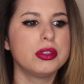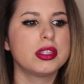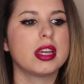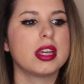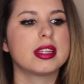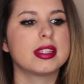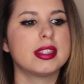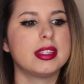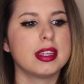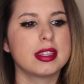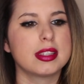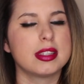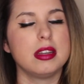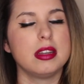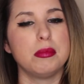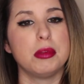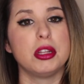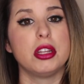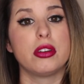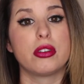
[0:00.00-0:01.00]
was like
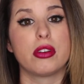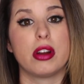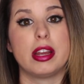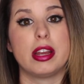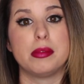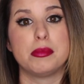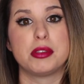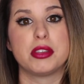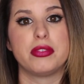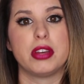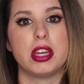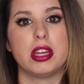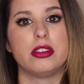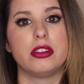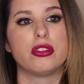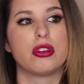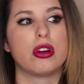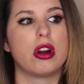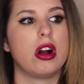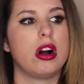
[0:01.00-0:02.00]
60 milligrams of
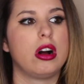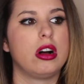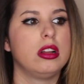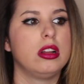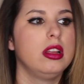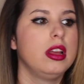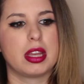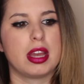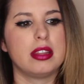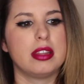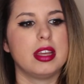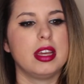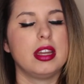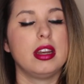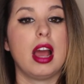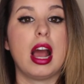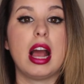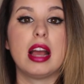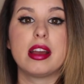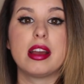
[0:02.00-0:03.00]
Inderal. And then
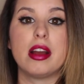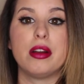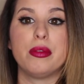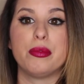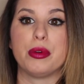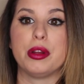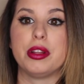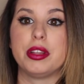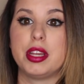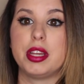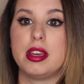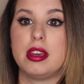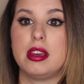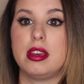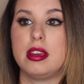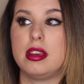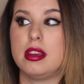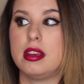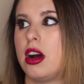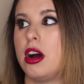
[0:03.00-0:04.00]
I got
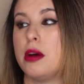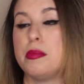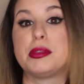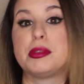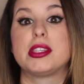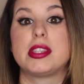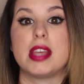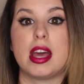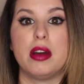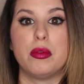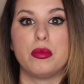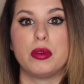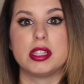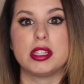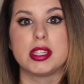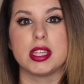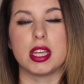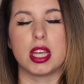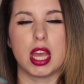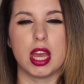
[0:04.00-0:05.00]
really upset
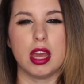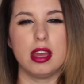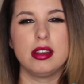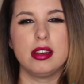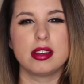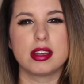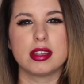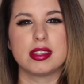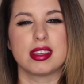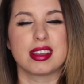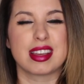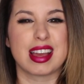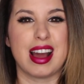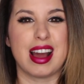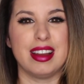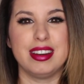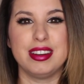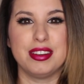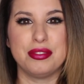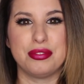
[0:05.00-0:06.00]
once again because it
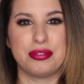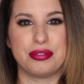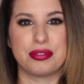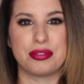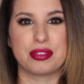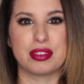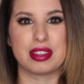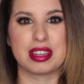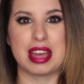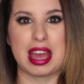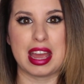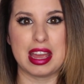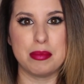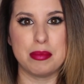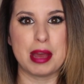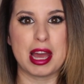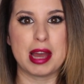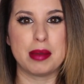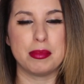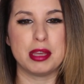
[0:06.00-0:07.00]
kind of
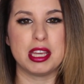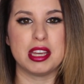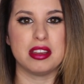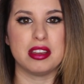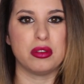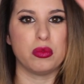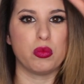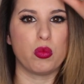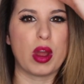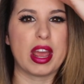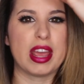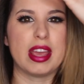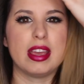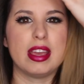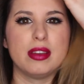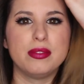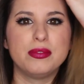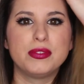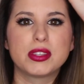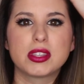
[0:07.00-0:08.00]
came at me in
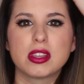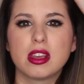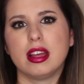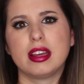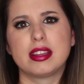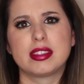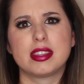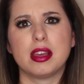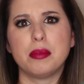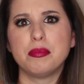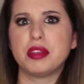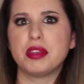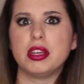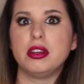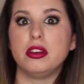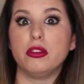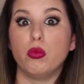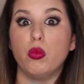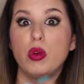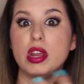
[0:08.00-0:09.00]
waves. Like
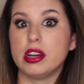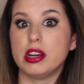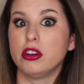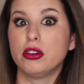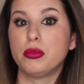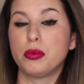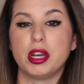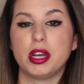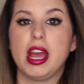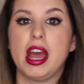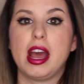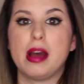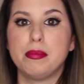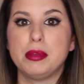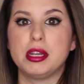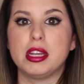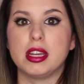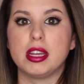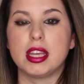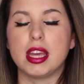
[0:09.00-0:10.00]
something weird would
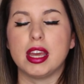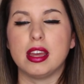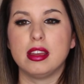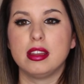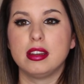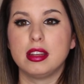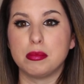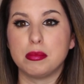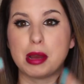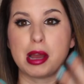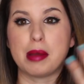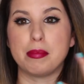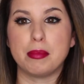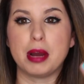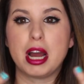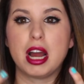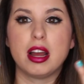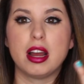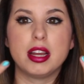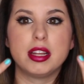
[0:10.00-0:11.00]
happen again in my
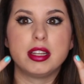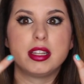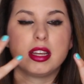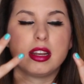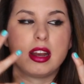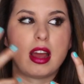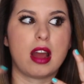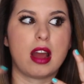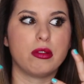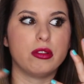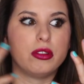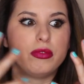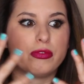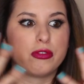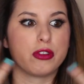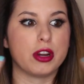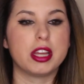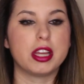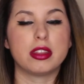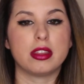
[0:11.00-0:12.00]
mind and I would
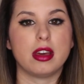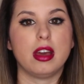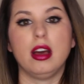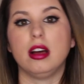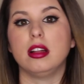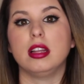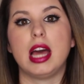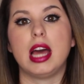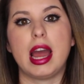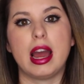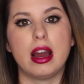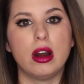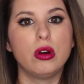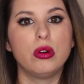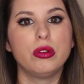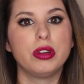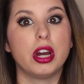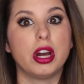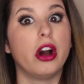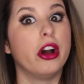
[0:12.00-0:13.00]
freak the hell
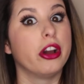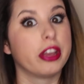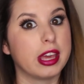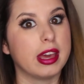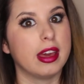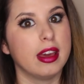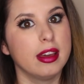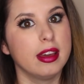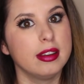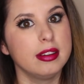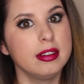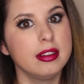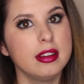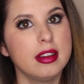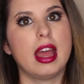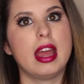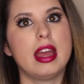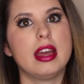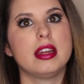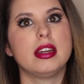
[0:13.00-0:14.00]
out again.
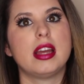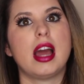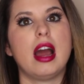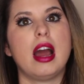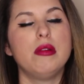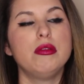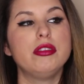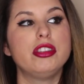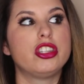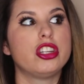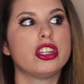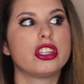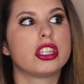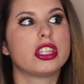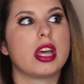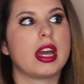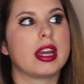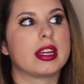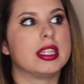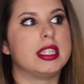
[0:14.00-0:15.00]
And I was
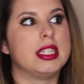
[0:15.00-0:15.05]
just like